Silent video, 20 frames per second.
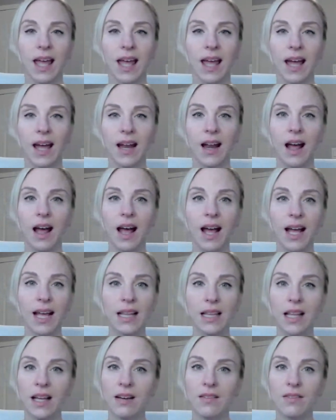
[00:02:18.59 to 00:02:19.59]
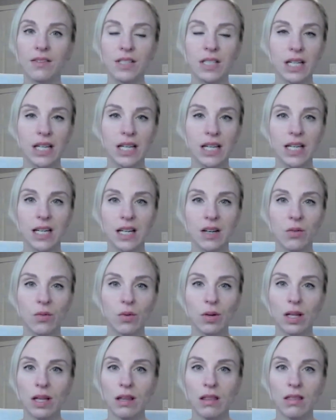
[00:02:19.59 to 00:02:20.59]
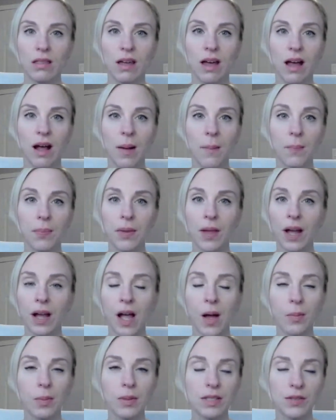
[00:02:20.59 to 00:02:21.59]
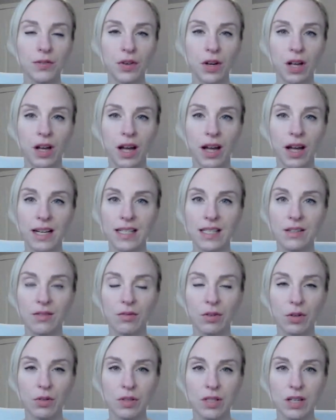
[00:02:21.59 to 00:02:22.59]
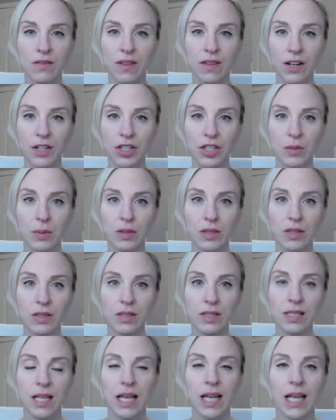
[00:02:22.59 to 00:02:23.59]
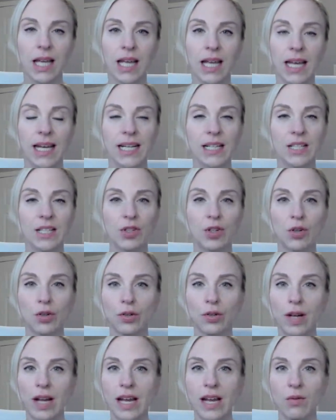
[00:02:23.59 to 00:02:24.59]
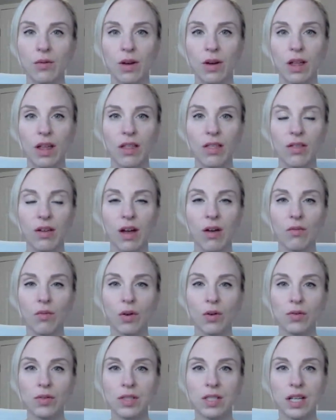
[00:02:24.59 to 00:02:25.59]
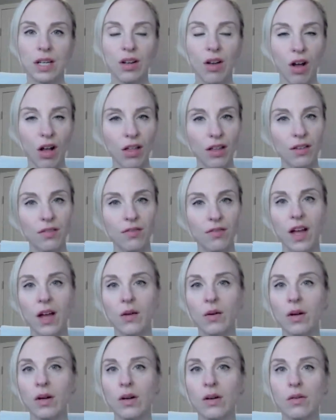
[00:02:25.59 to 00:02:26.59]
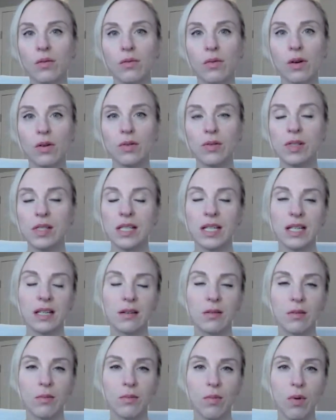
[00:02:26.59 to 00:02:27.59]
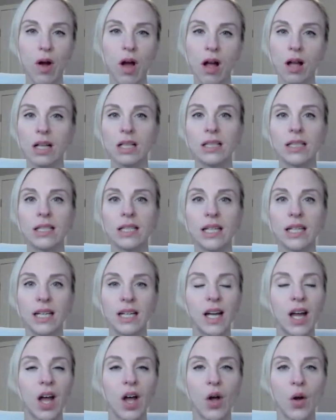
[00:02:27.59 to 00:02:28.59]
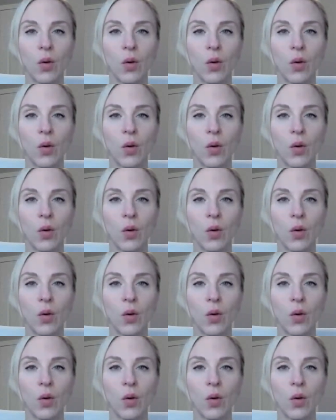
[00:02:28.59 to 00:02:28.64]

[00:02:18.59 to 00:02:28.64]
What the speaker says: And I love to eat it with a couple different kinds of roasted vegetables. It's great with roasted cauliflower, roasted broccoli,